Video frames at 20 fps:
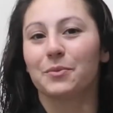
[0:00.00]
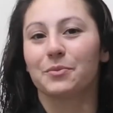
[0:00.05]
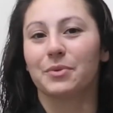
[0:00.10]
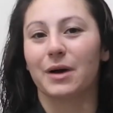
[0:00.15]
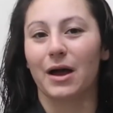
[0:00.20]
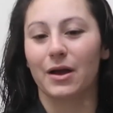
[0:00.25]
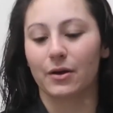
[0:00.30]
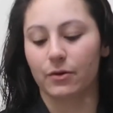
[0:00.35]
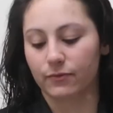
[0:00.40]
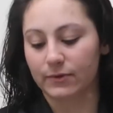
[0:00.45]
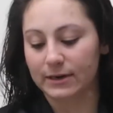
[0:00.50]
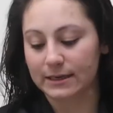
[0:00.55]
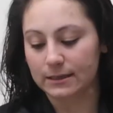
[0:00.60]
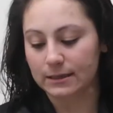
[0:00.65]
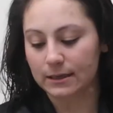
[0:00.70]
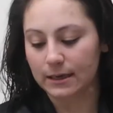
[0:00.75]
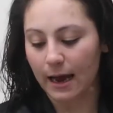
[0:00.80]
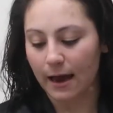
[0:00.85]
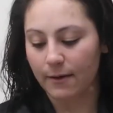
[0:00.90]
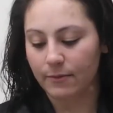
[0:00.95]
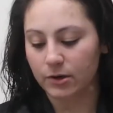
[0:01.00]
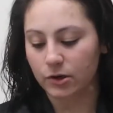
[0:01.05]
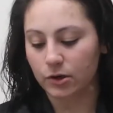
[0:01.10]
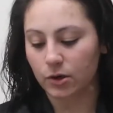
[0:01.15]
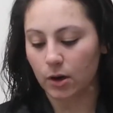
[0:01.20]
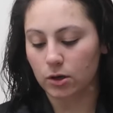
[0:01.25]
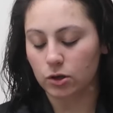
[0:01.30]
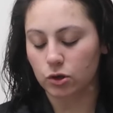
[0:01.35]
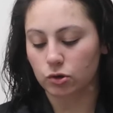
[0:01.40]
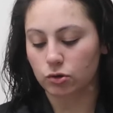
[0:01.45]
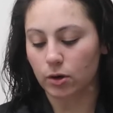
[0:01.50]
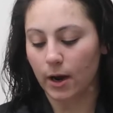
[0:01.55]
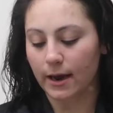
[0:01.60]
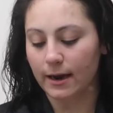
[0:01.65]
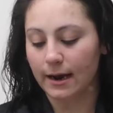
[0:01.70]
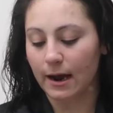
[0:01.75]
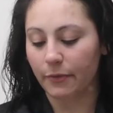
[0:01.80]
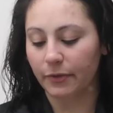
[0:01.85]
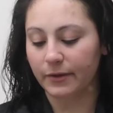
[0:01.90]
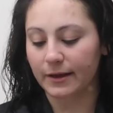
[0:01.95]
But recently I've been
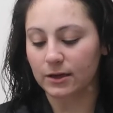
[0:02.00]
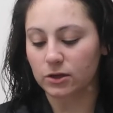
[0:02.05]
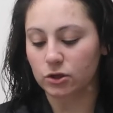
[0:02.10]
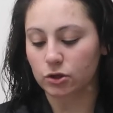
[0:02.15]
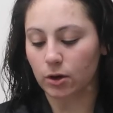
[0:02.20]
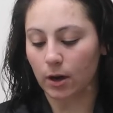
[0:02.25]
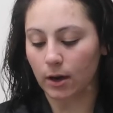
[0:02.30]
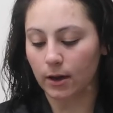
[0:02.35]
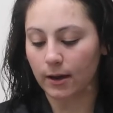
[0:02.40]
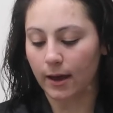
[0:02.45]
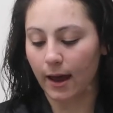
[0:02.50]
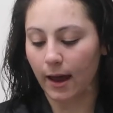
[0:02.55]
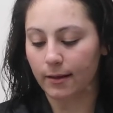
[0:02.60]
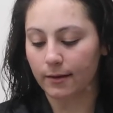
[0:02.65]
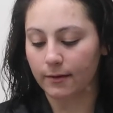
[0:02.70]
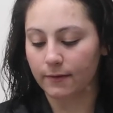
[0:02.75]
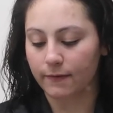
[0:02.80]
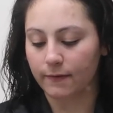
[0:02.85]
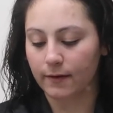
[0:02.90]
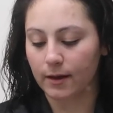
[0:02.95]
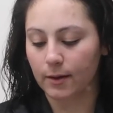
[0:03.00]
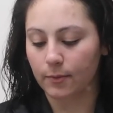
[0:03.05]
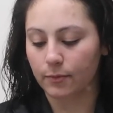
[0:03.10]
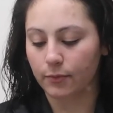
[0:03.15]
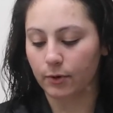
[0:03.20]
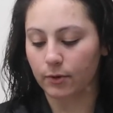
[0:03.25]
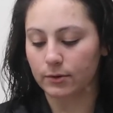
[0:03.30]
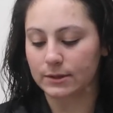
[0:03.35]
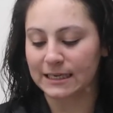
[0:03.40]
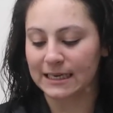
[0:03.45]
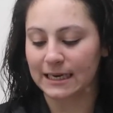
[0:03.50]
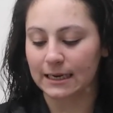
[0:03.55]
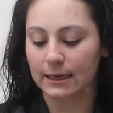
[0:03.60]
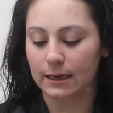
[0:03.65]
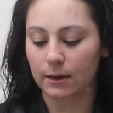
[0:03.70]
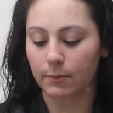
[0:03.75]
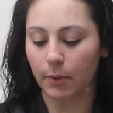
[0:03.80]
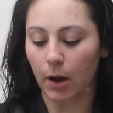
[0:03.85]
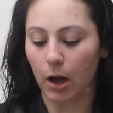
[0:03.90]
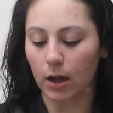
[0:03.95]
trying out the Drunk Elephant
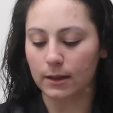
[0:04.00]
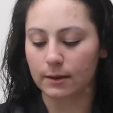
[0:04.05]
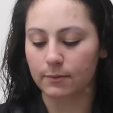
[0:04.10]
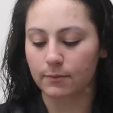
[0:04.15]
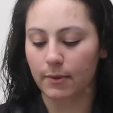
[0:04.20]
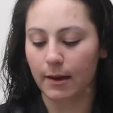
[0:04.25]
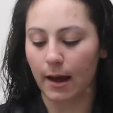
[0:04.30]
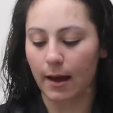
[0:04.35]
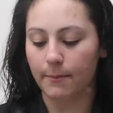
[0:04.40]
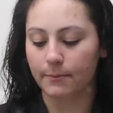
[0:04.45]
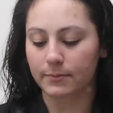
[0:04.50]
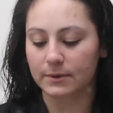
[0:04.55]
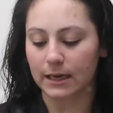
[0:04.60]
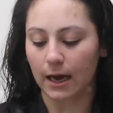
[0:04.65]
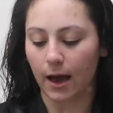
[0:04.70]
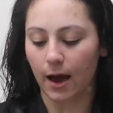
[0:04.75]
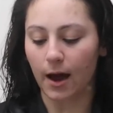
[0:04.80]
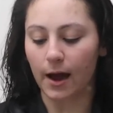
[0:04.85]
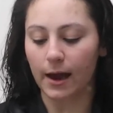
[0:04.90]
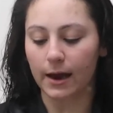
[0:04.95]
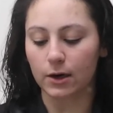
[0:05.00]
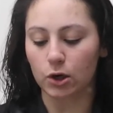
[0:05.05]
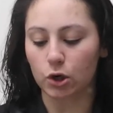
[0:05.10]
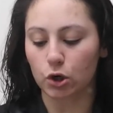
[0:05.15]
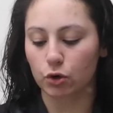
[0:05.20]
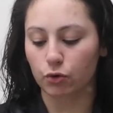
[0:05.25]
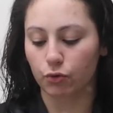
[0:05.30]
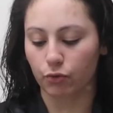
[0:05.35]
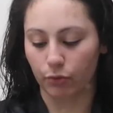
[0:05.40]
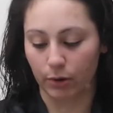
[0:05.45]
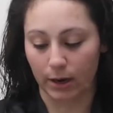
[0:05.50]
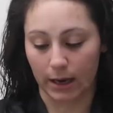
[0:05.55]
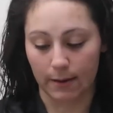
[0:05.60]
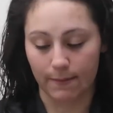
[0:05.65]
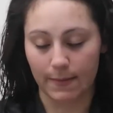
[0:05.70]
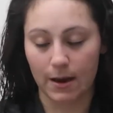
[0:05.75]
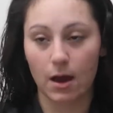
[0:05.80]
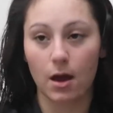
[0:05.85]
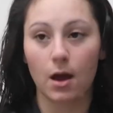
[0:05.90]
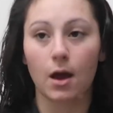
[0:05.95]
Protini Polypeptide
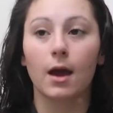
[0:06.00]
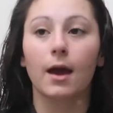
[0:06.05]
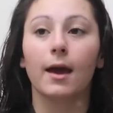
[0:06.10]
Cream.